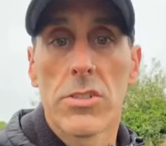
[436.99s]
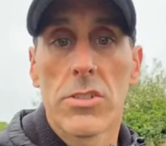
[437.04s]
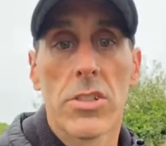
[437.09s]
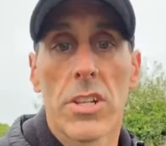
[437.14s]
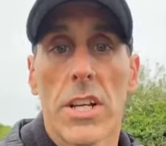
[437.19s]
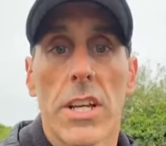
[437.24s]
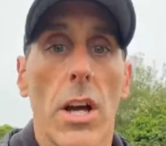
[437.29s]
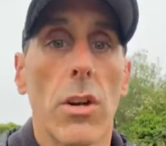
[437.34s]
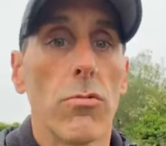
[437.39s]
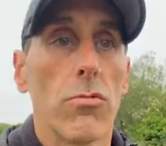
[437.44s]
just
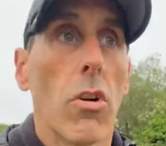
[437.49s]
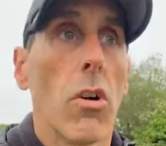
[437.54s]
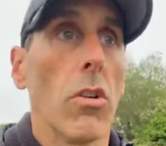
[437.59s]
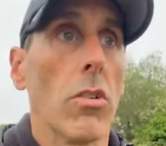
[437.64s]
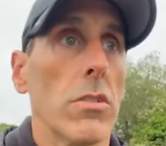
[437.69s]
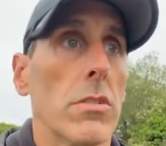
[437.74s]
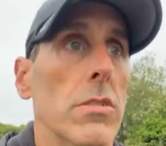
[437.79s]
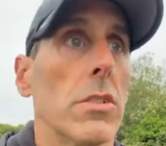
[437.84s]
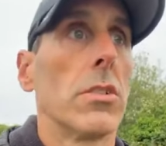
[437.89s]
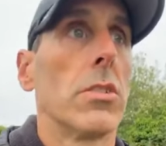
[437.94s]
going to go
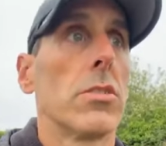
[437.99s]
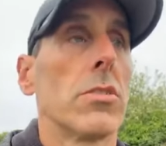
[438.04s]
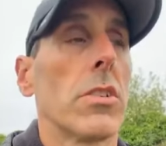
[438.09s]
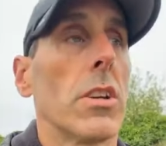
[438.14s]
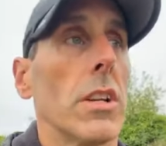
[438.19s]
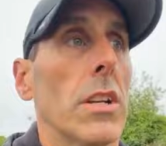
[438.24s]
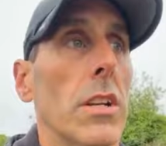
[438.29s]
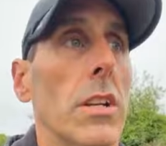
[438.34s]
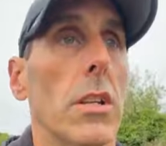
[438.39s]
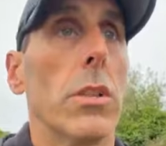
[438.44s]
wrong. You're
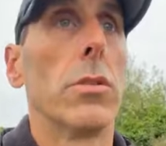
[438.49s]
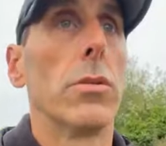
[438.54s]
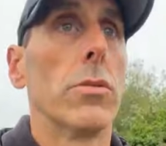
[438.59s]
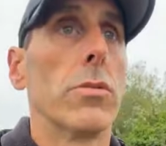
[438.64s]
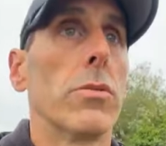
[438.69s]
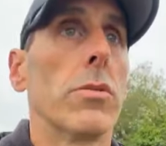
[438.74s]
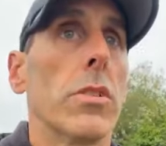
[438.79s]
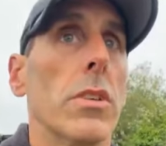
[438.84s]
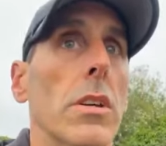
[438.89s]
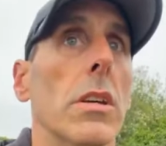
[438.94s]
just going to
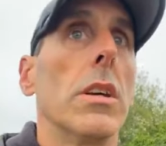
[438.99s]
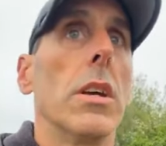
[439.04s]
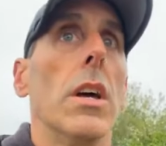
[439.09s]
lose